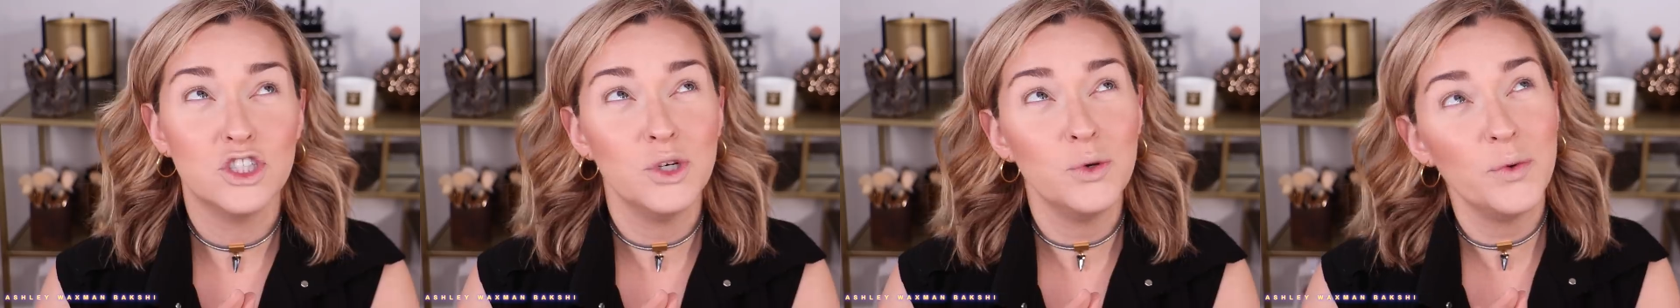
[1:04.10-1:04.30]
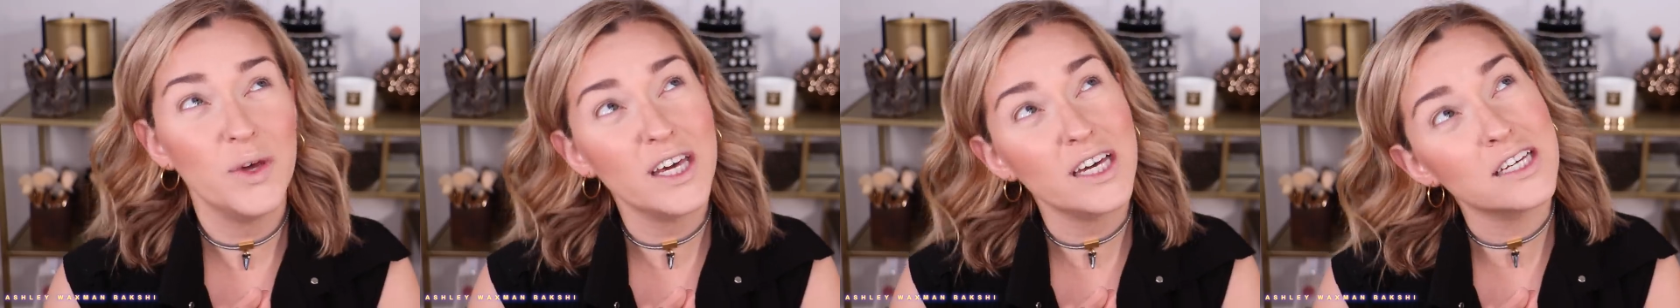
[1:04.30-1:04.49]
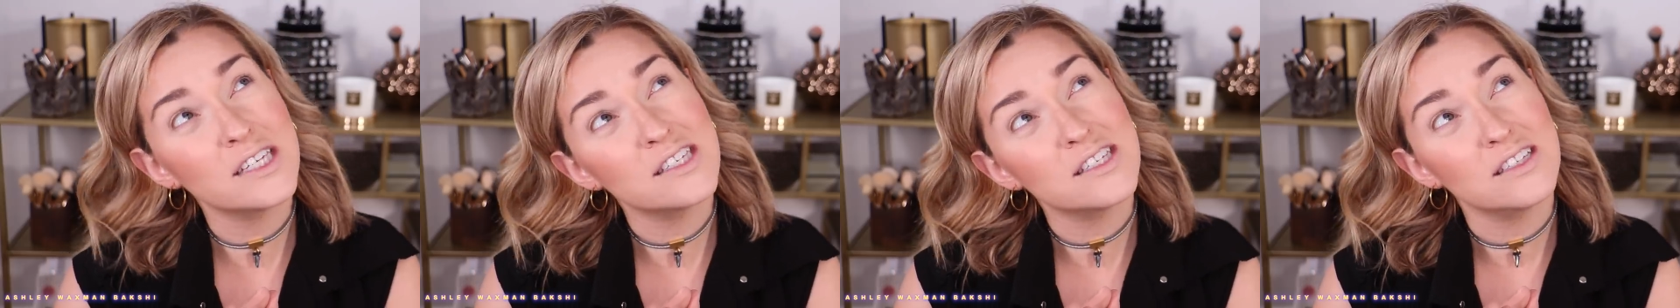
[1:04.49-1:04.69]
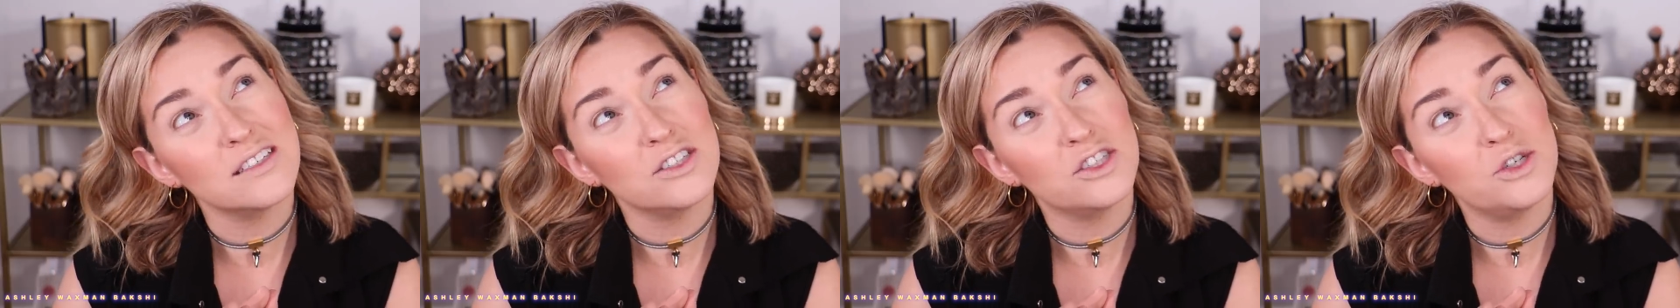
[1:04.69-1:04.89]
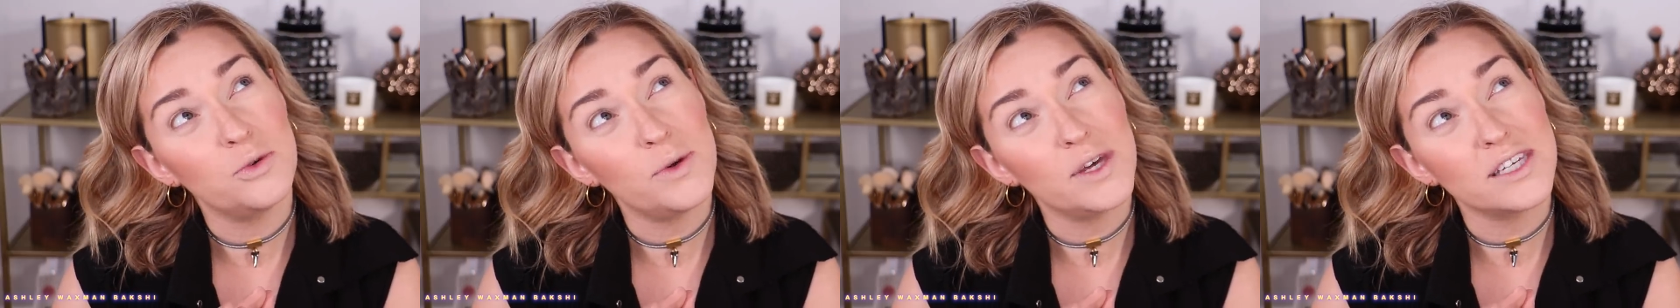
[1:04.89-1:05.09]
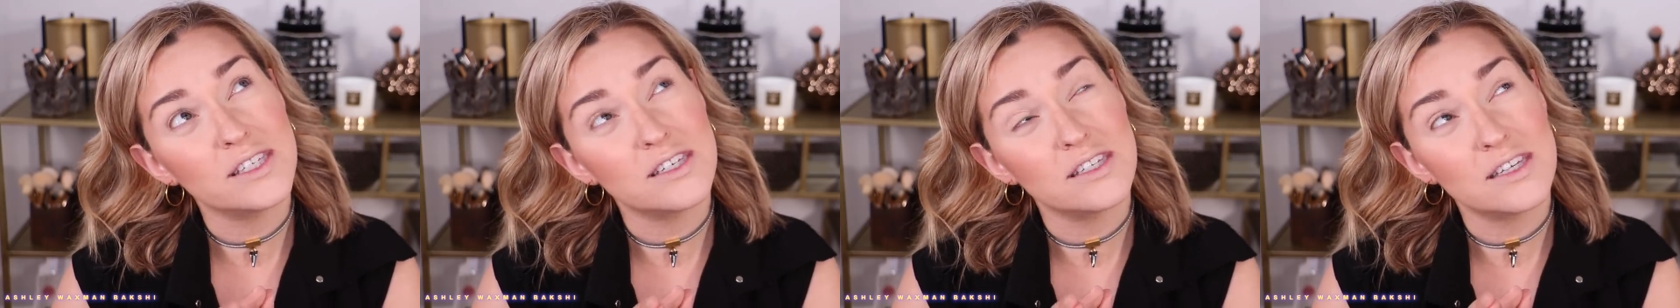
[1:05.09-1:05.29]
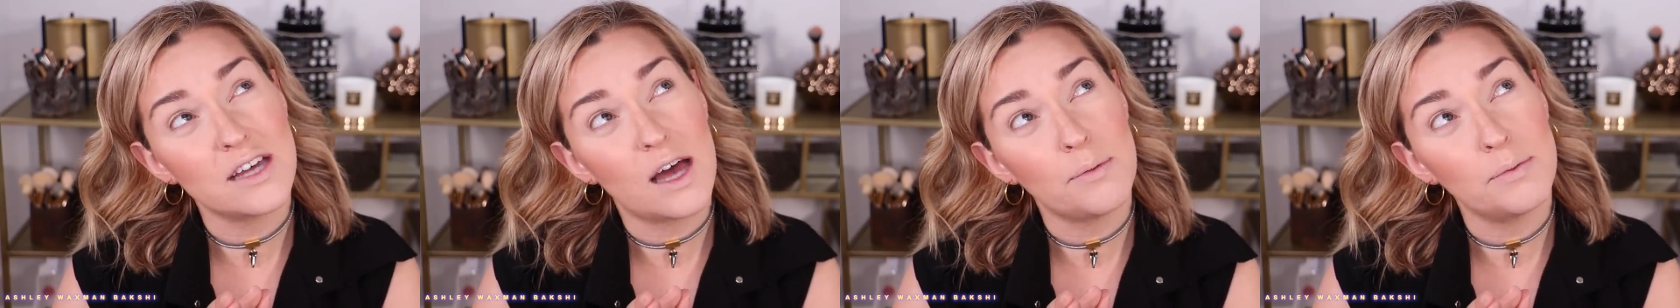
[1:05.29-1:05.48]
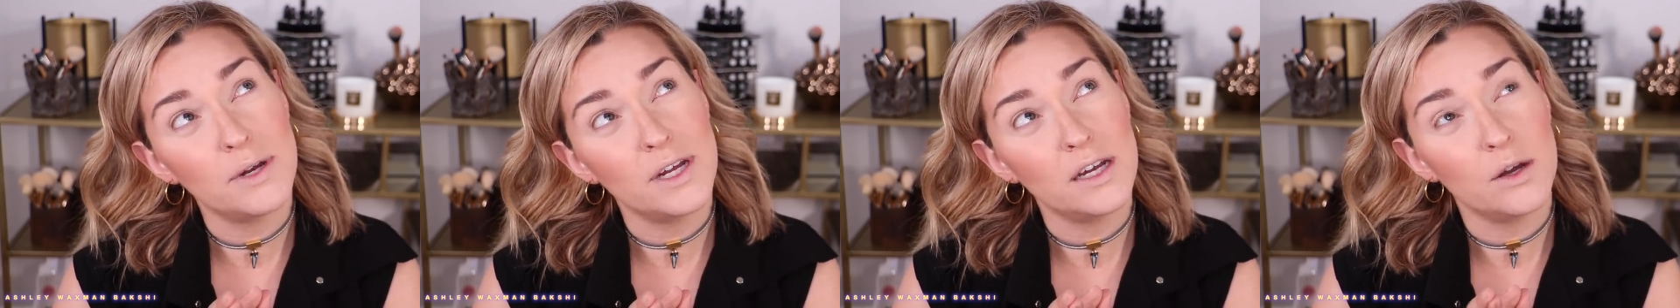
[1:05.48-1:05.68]
two weeks it's
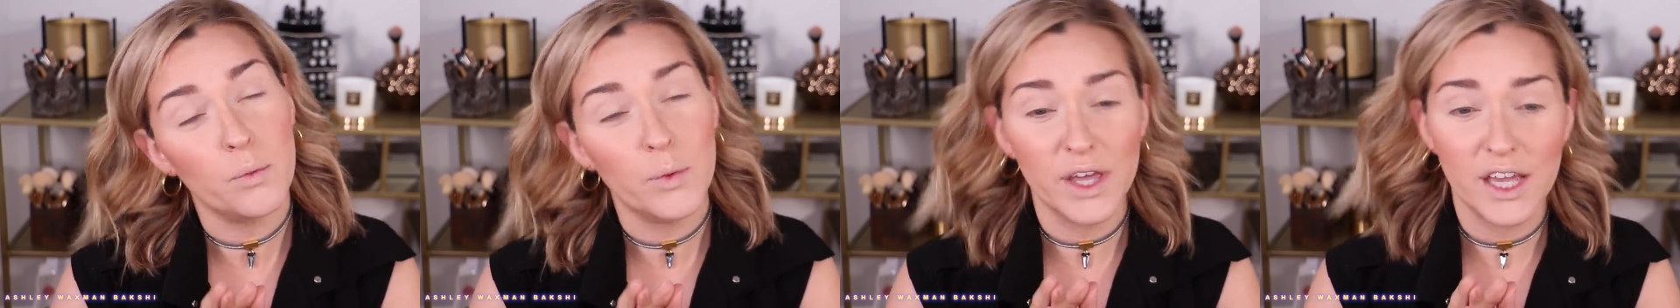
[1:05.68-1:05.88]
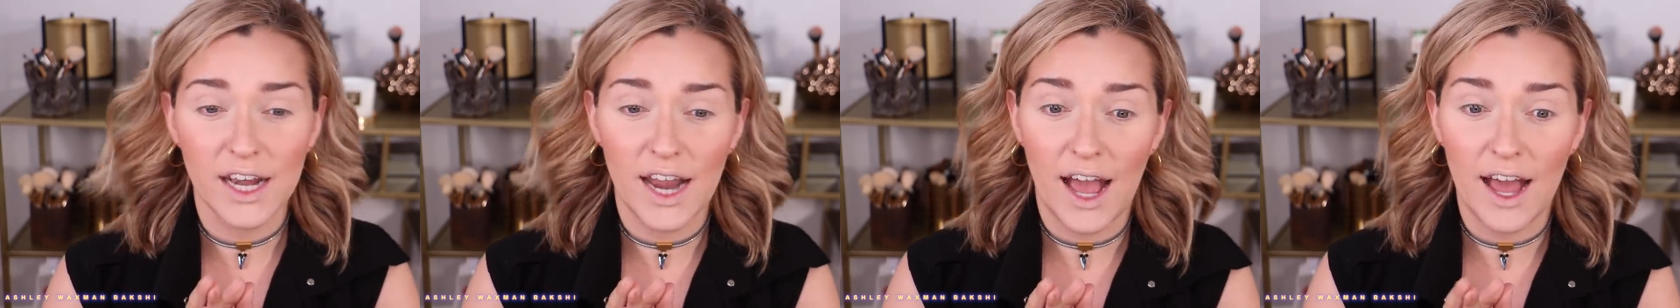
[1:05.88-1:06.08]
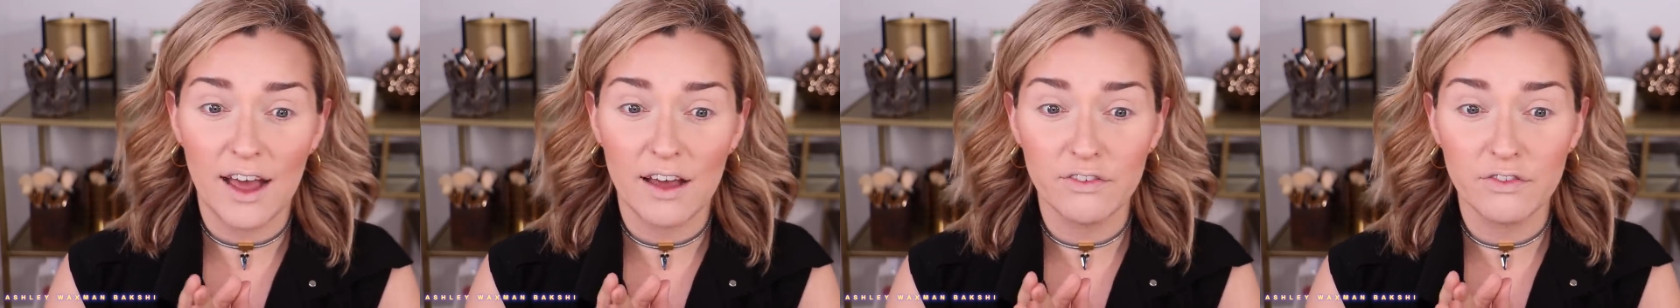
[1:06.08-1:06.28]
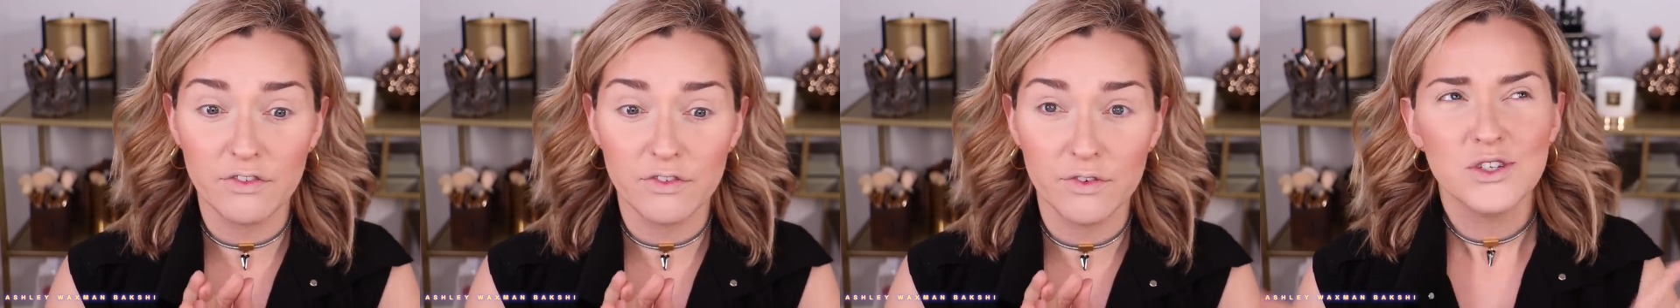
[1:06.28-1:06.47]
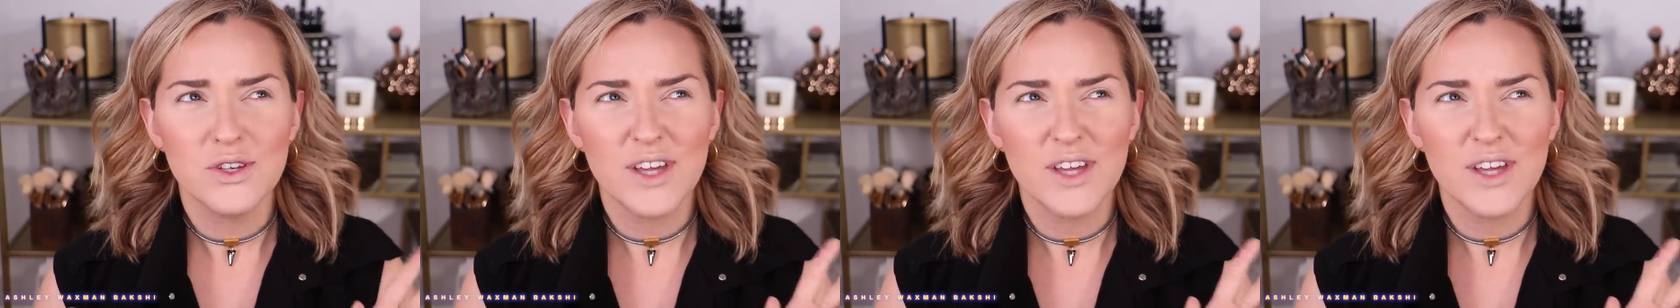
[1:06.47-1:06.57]
happening, a week and a half.